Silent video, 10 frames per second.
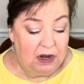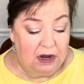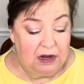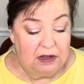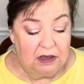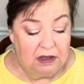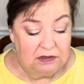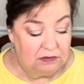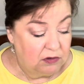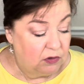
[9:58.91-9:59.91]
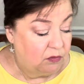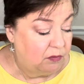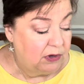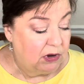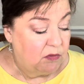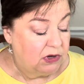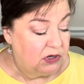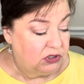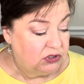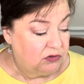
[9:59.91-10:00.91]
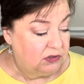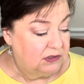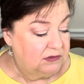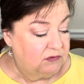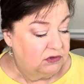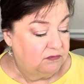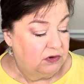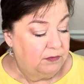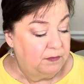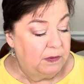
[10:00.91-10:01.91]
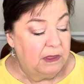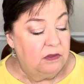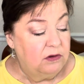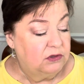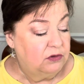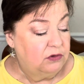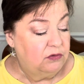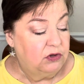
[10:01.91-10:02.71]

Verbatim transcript: I got, oh, by the way, I wanted to show this first of all. There's a little